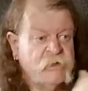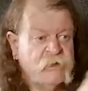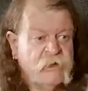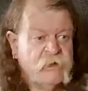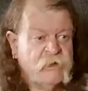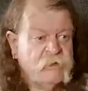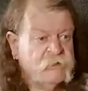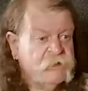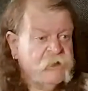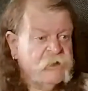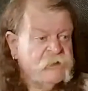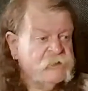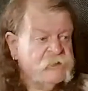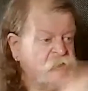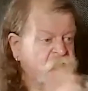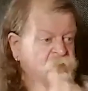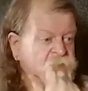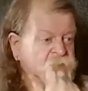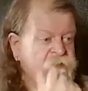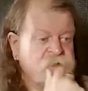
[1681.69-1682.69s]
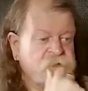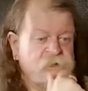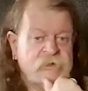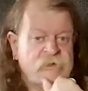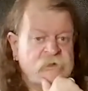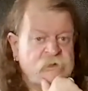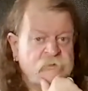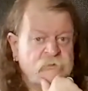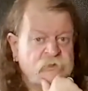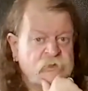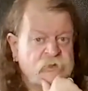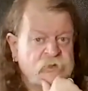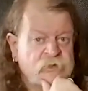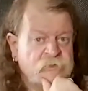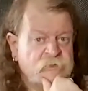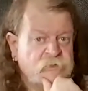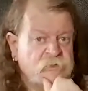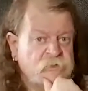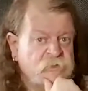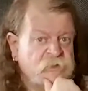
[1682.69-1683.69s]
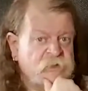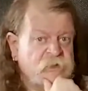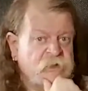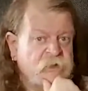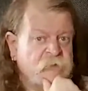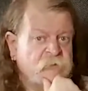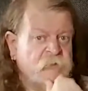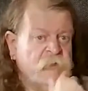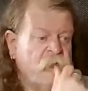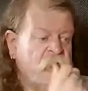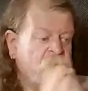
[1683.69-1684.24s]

I guess the rest is in the British Museum.